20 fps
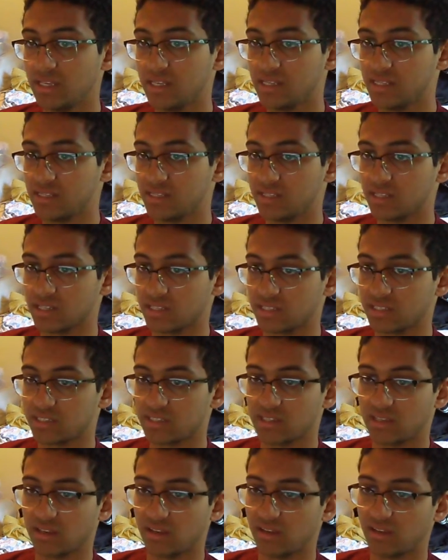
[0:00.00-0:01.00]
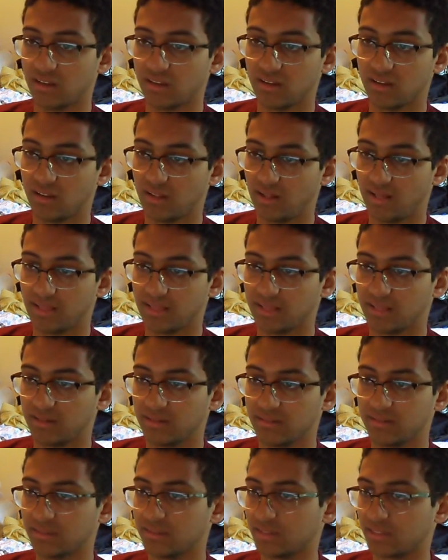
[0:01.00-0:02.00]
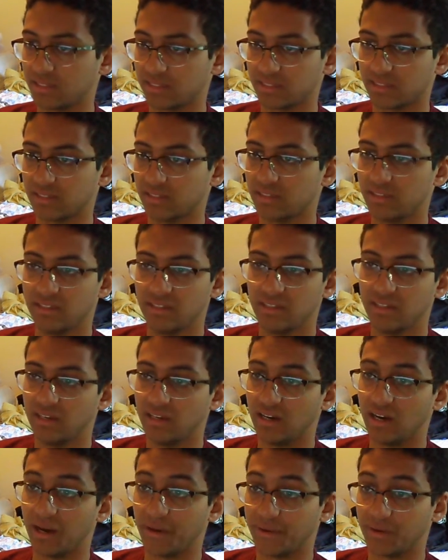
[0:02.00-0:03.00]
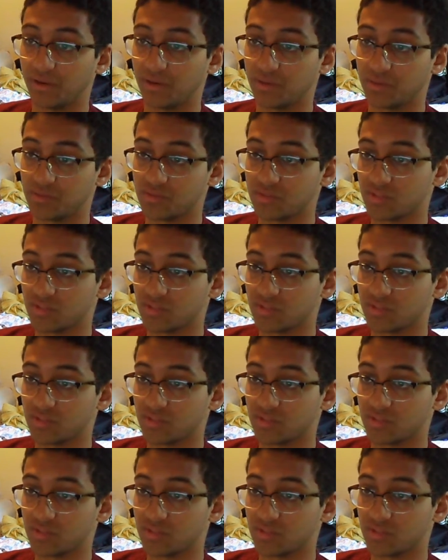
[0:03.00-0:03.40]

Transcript: It's just like I don't know.